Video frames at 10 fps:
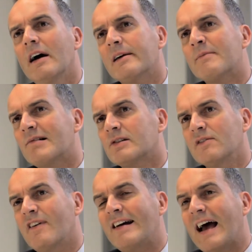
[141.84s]
Then we're also a
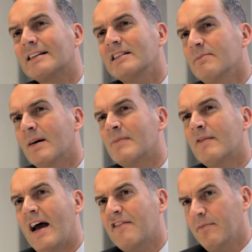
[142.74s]
very active member
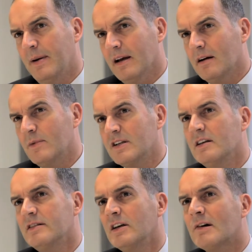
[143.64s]
of FPIA, which
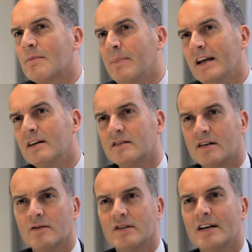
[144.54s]
is the European
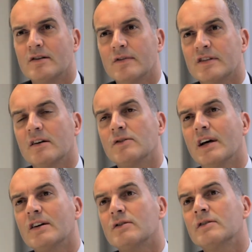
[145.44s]
Association of
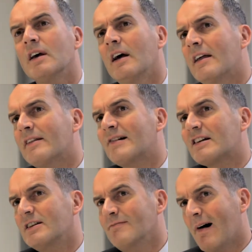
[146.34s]
Associations that are
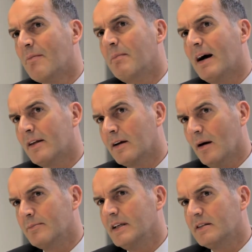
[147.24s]
actually run by the
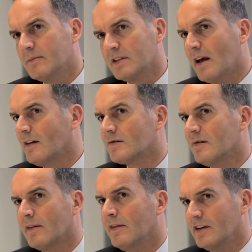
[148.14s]
companies themselves
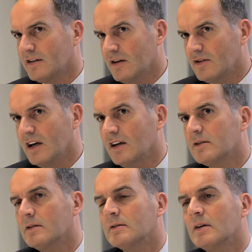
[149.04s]
rather than the
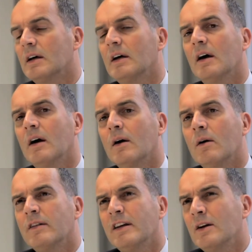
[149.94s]
associations.
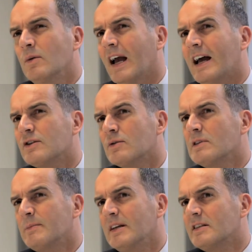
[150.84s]
The UK has
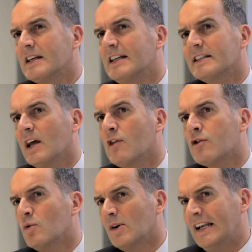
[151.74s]
always been seen as a
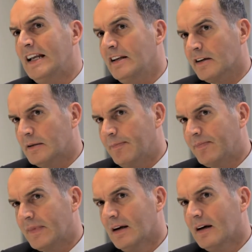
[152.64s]
thought leader,
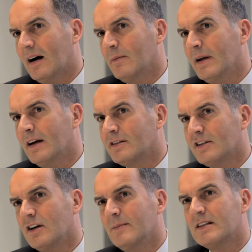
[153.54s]
and we are
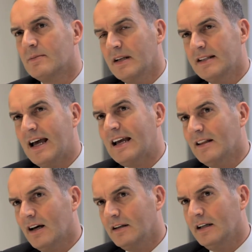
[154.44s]
determined to maintain
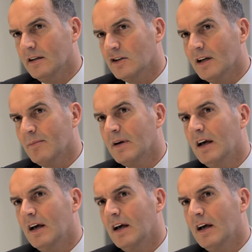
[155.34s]
that leadership.